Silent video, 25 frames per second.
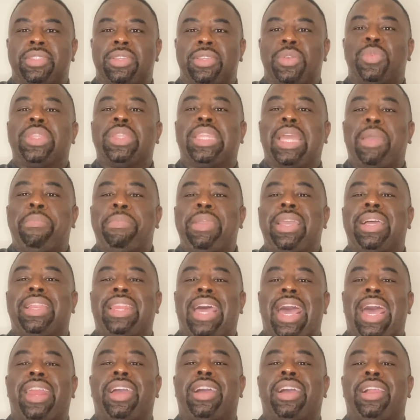would that be a
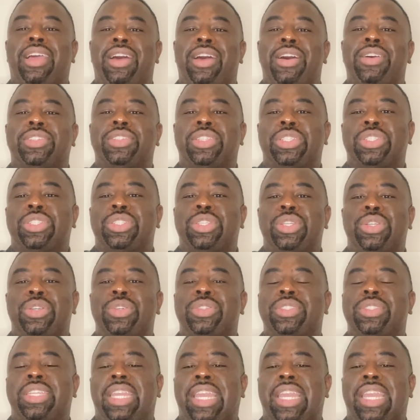lot of clothes and shoes?